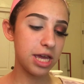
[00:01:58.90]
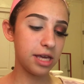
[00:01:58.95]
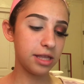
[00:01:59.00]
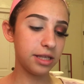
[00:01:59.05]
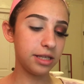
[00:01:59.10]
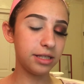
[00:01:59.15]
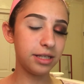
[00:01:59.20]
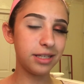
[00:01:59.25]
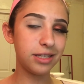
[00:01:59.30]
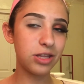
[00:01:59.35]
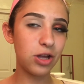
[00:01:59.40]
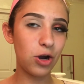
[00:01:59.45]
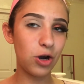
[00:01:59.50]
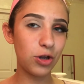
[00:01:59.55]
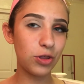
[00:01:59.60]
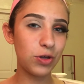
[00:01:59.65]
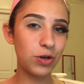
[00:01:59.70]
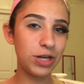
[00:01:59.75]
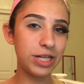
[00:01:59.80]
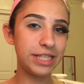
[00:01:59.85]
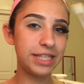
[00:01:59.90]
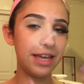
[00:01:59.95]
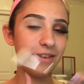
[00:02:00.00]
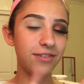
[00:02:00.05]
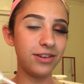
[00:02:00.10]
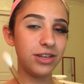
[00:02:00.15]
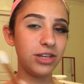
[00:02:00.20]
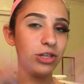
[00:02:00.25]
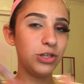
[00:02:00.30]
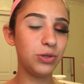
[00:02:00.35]
This is the
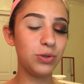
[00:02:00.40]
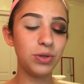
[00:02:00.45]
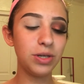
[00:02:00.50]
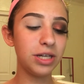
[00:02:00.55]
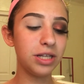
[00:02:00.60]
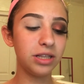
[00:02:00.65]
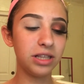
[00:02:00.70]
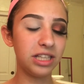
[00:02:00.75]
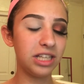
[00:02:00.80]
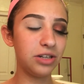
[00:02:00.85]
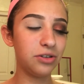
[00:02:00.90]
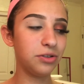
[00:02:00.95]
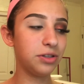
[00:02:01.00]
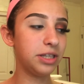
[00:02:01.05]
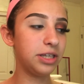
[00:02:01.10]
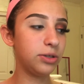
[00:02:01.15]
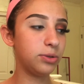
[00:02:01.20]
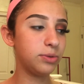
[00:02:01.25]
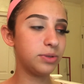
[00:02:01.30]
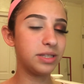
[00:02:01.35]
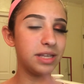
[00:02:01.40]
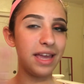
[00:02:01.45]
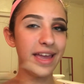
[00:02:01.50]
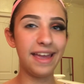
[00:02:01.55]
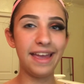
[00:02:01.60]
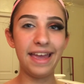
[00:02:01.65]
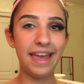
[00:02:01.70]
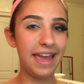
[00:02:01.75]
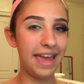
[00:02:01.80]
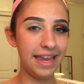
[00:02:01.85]
R37. You could literally use
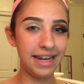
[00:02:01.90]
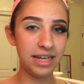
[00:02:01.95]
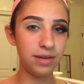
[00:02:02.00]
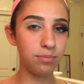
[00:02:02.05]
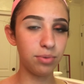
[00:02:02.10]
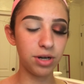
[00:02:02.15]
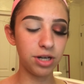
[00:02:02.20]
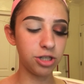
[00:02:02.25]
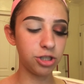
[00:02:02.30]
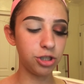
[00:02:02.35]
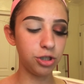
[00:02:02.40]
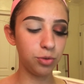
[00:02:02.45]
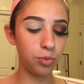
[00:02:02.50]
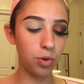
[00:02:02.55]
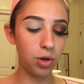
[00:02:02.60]
any brush you